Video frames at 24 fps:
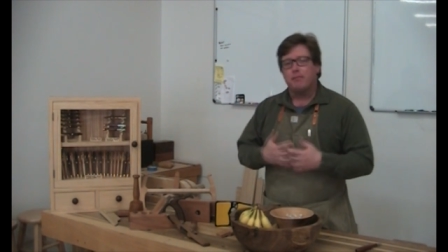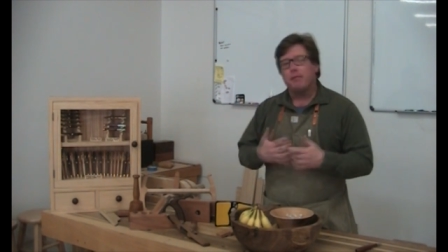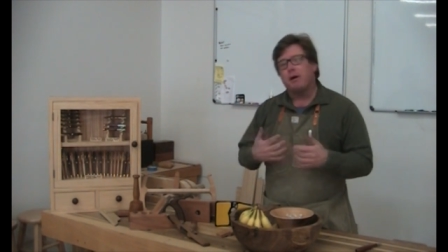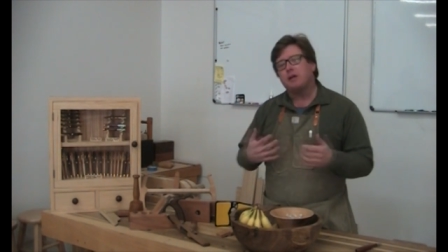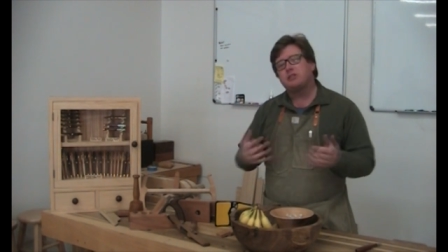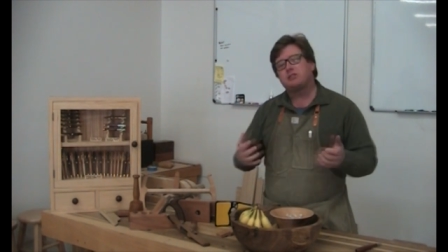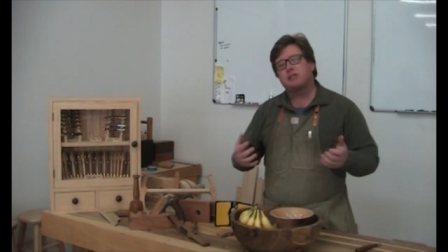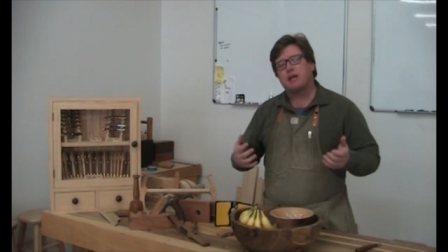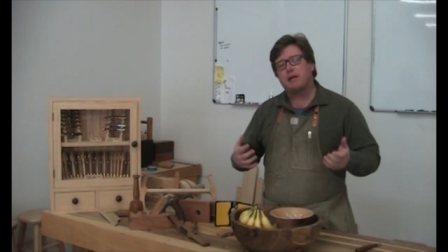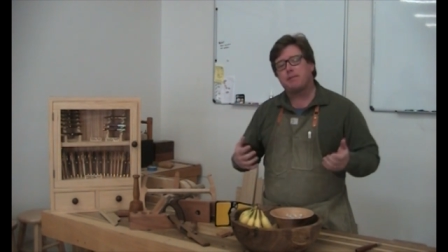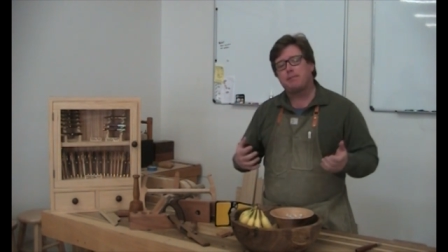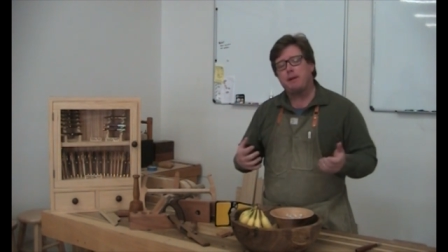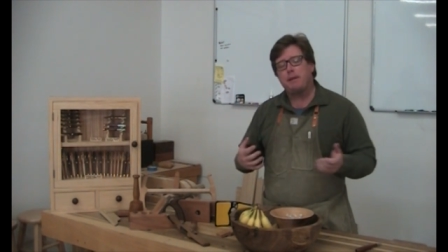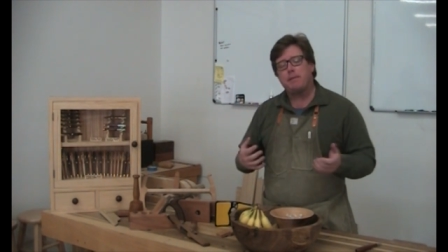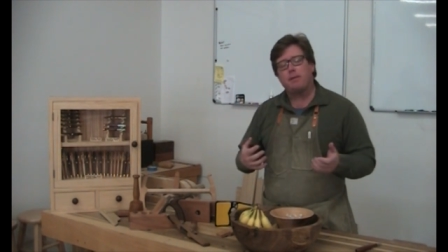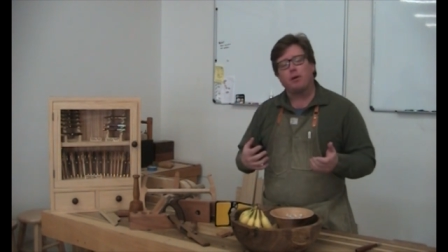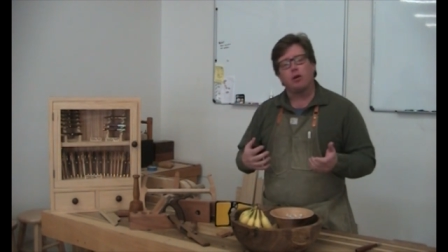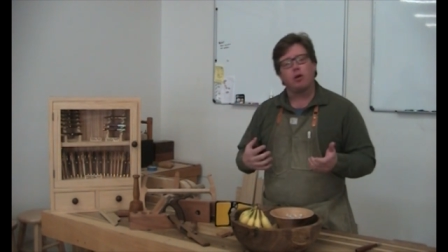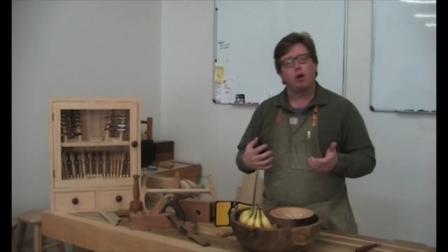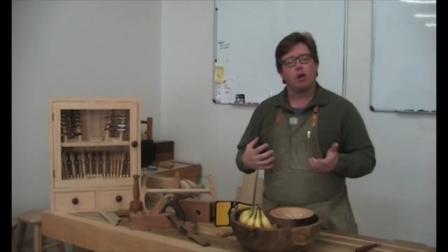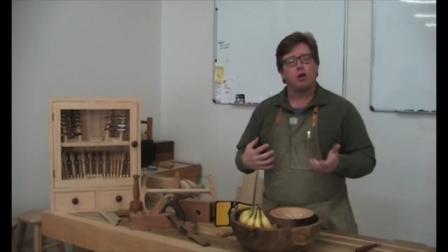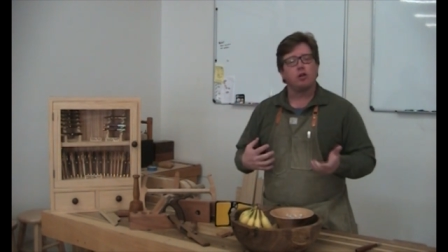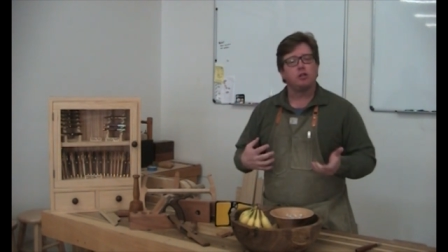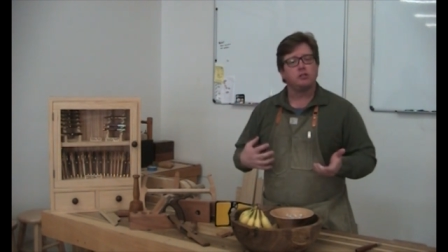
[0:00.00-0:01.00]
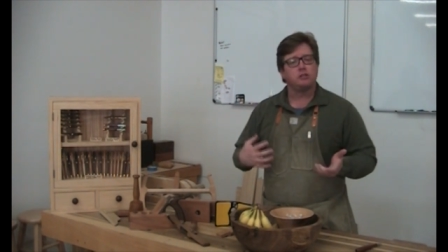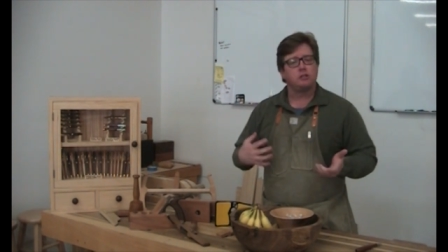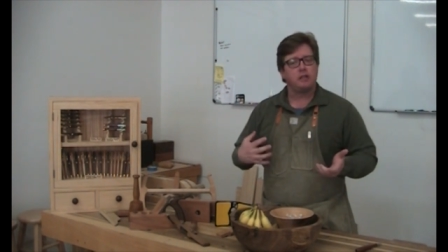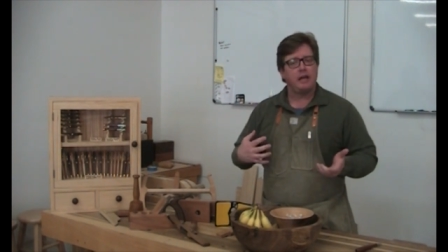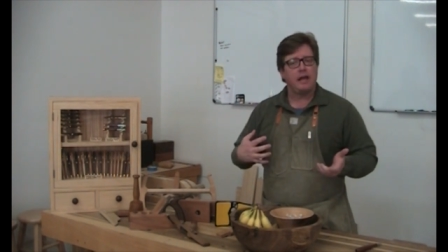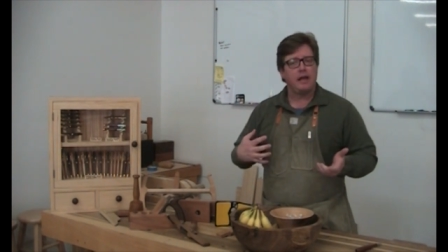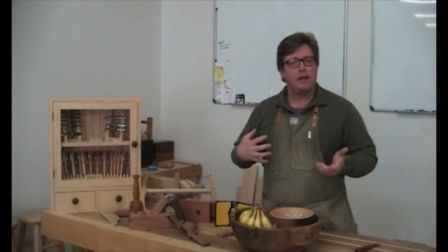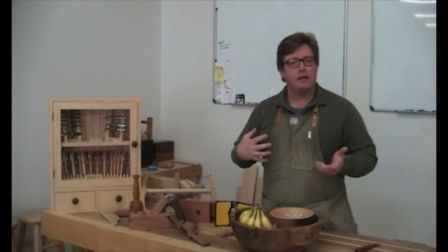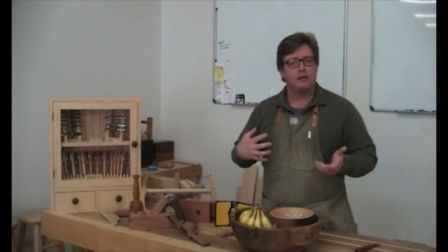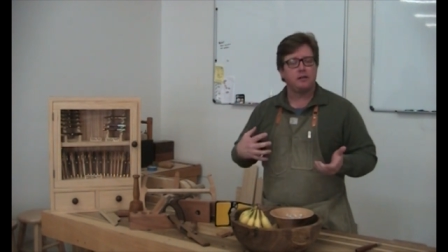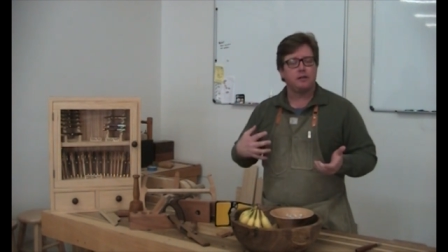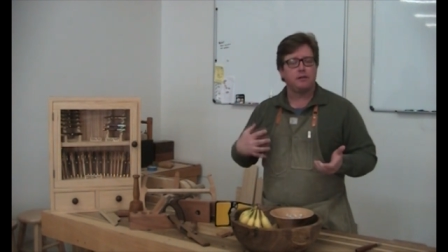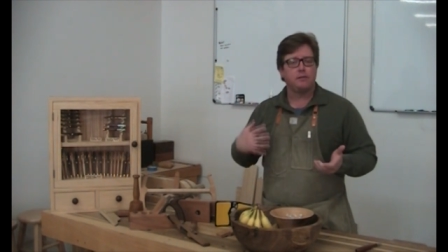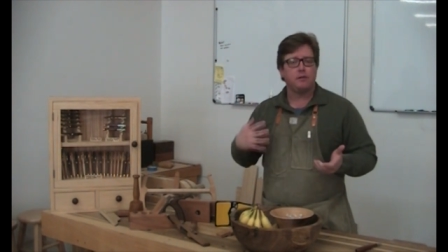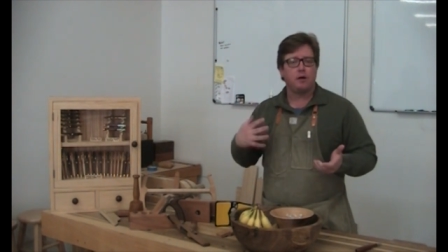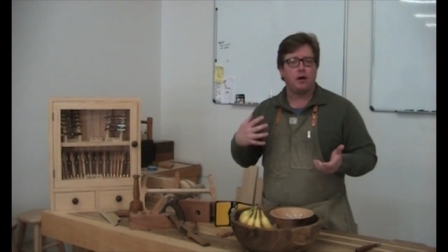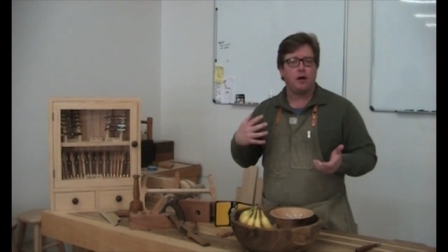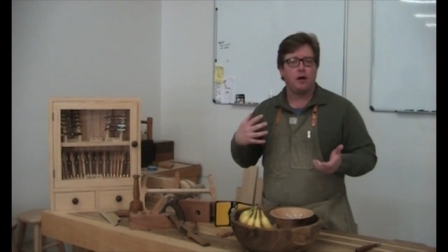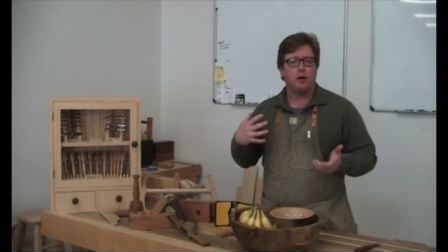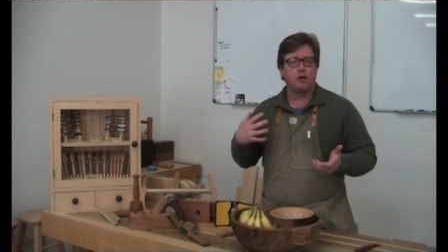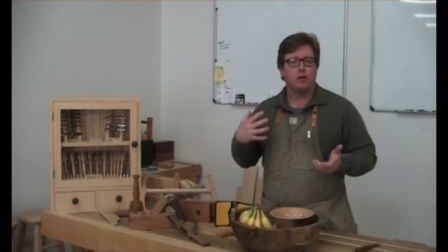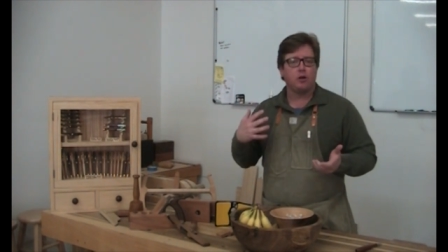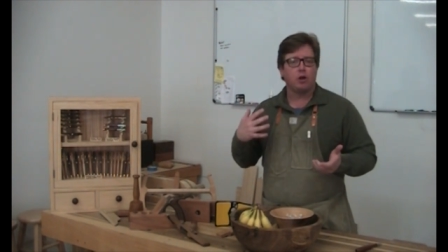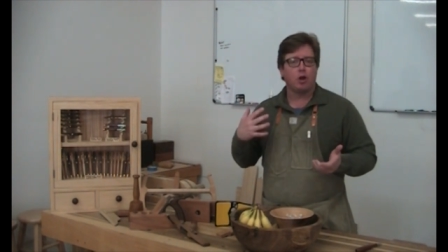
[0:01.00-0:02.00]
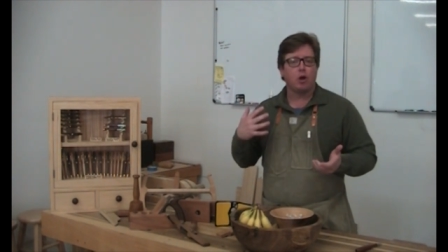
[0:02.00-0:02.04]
much like people learn to take uh,